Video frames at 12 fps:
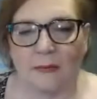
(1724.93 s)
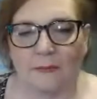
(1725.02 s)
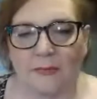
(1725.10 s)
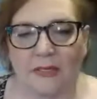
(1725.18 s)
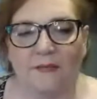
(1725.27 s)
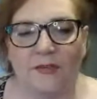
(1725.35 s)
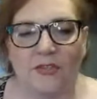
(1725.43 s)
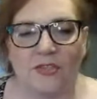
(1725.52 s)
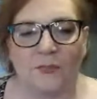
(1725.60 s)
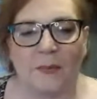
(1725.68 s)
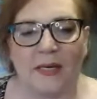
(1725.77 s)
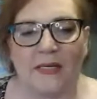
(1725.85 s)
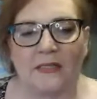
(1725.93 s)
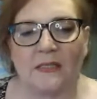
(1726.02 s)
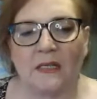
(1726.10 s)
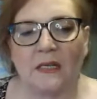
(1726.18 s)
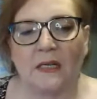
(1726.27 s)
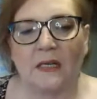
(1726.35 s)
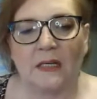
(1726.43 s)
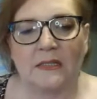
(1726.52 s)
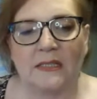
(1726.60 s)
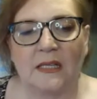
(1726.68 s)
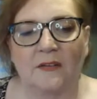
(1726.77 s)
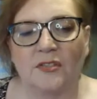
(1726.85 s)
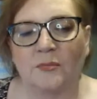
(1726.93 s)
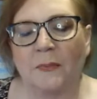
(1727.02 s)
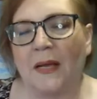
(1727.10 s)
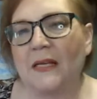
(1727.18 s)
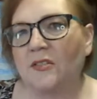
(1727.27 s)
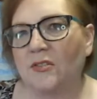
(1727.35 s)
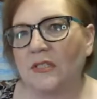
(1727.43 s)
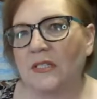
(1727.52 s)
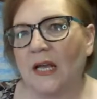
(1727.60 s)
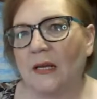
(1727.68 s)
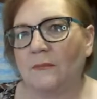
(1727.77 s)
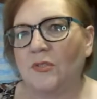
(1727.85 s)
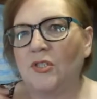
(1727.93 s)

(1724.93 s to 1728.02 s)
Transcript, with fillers: um, given your space, self space or time